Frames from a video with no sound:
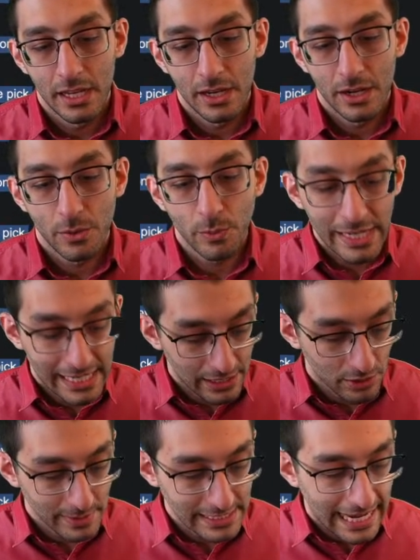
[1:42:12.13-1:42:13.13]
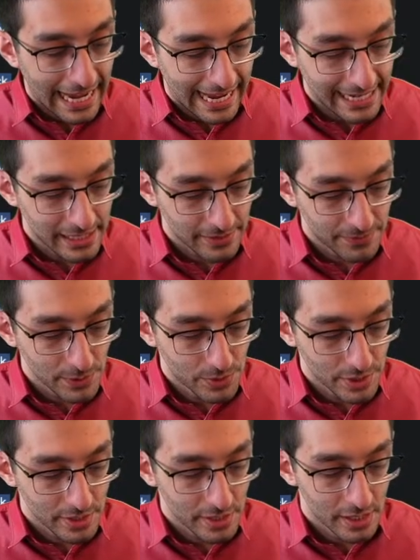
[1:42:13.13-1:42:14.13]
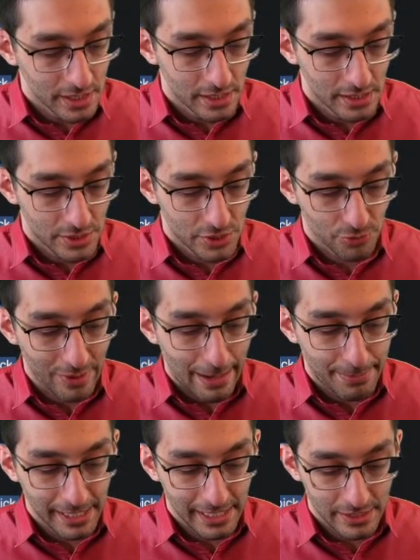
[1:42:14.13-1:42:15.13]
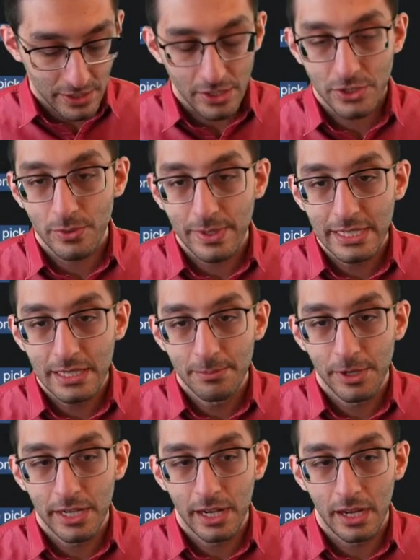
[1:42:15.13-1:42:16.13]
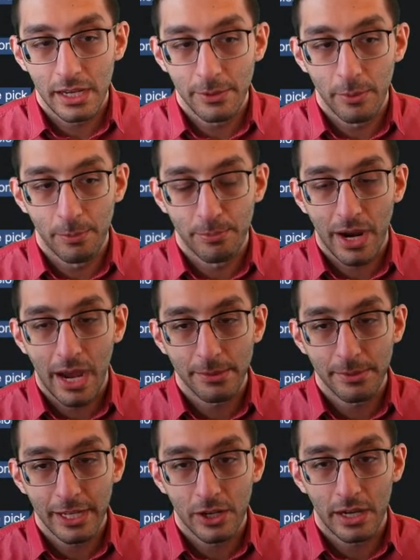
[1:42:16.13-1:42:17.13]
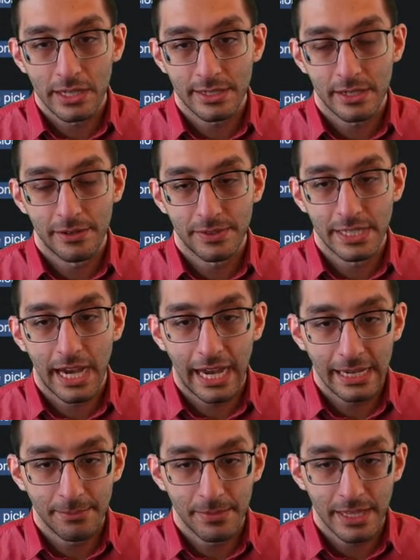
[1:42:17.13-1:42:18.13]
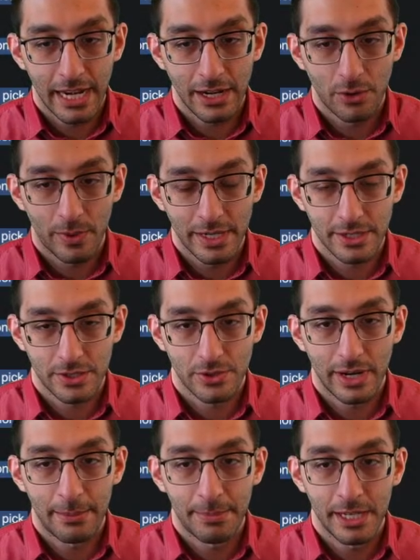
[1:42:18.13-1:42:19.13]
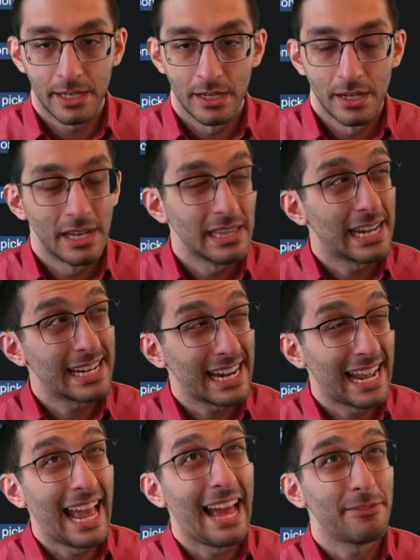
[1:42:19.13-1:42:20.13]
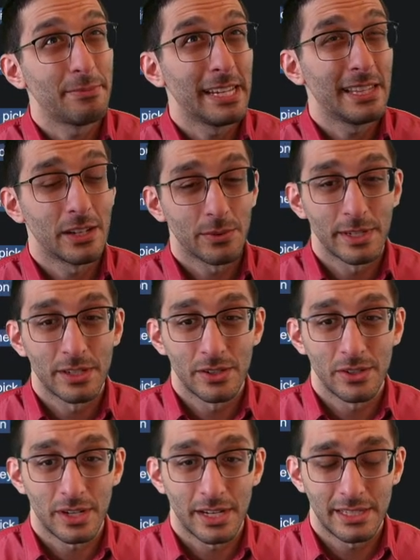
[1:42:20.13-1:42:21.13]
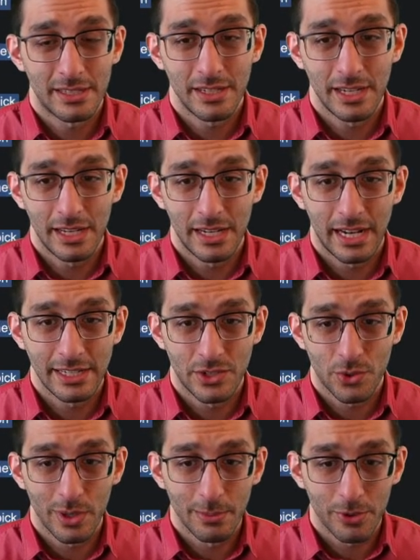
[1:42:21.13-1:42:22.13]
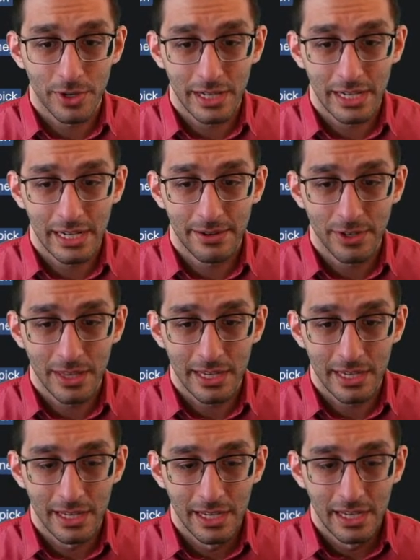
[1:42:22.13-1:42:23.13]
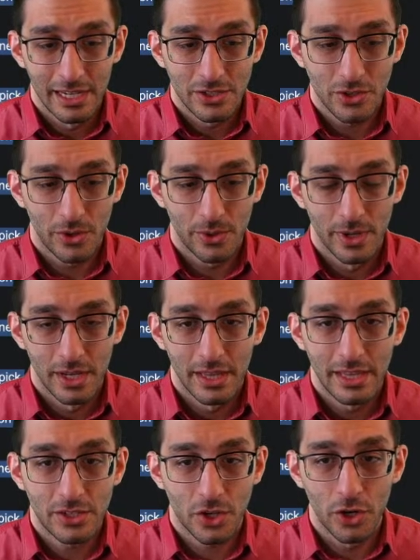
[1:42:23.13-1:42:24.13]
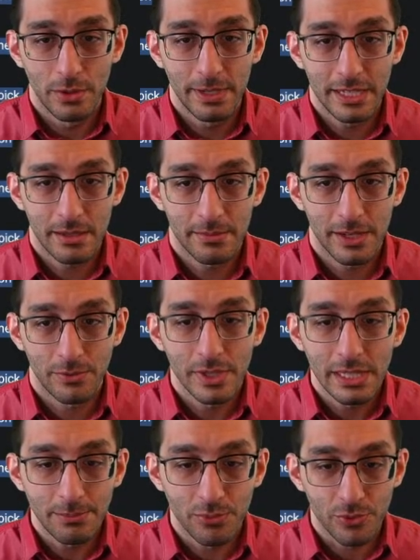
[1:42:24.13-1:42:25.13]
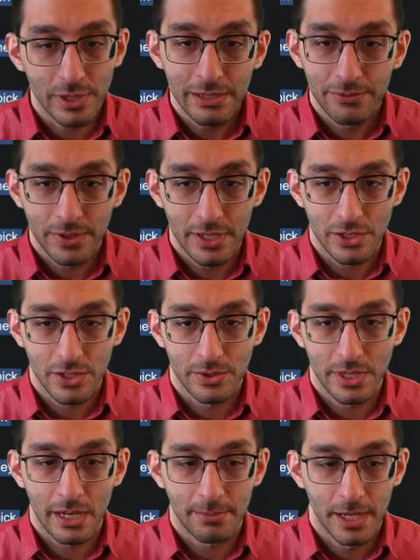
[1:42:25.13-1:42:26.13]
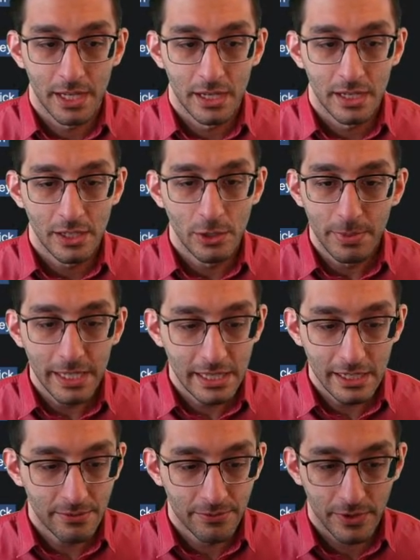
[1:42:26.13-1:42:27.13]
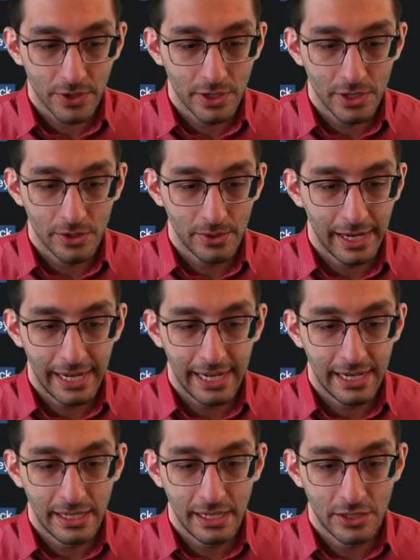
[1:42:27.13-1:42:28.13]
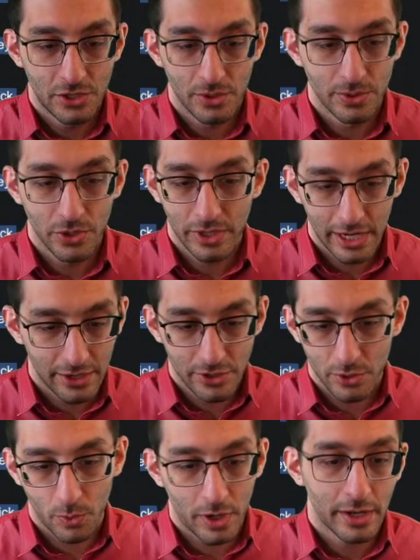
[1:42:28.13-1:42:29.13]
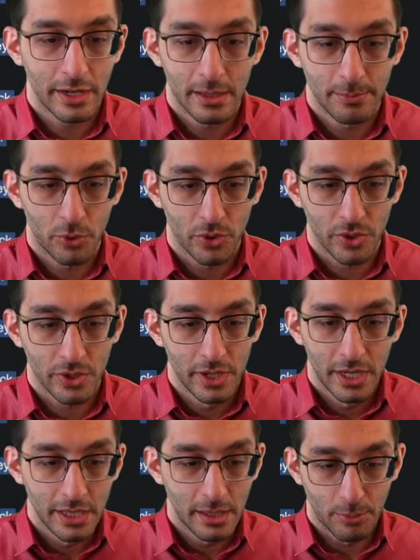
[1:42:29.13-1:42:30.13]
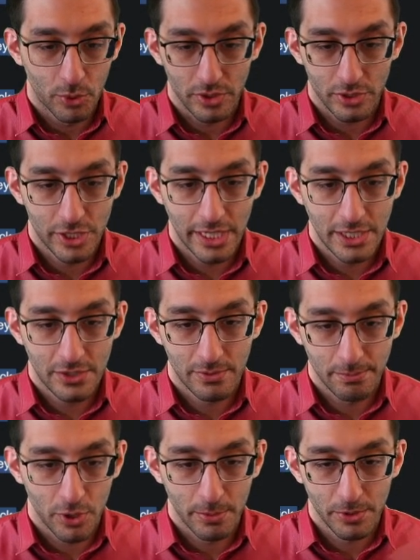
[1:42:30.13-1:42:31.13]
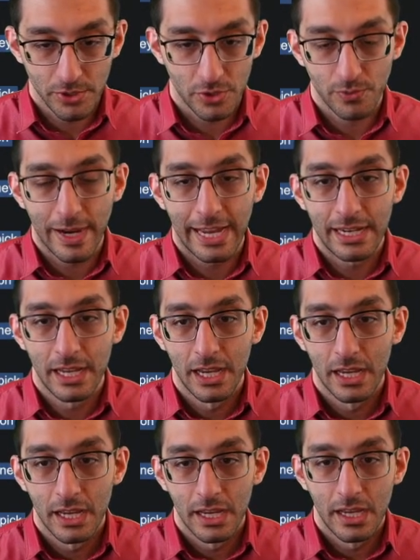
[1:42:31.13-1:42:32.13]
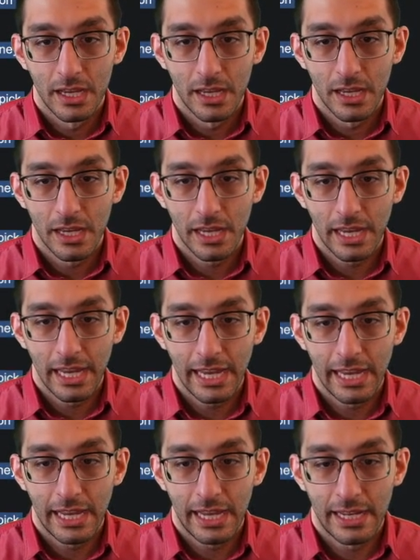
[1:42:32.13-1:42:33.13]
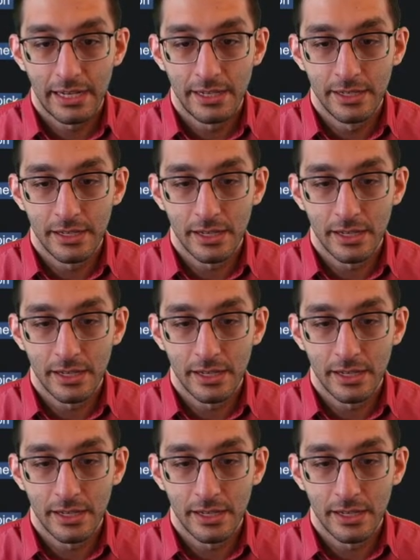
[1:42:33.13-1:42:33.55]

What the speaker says: we can always add in the future. Scrapping it is also easy, but it will probably cost enough time that I don't want to scrap it. Then again, I have made the original cutscene and I storyboarded it and everything. So this could be something really brief that shows up. You beat the Inferno and it shows your character walking to the portal. The portal changes from purple to red. And